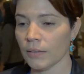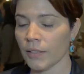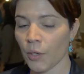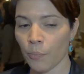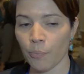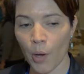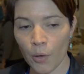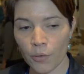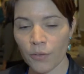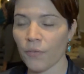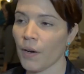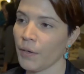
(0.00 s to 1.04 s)
they're
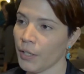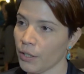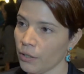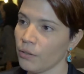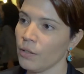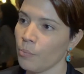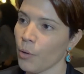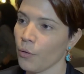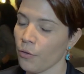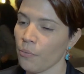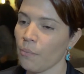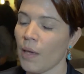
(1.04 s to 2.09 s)
both very good,
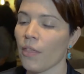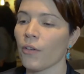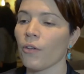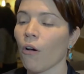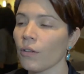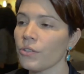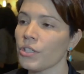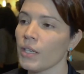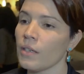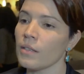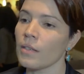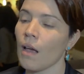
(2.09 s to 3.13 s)
both
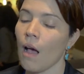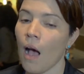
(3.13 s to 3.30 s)
methodologies.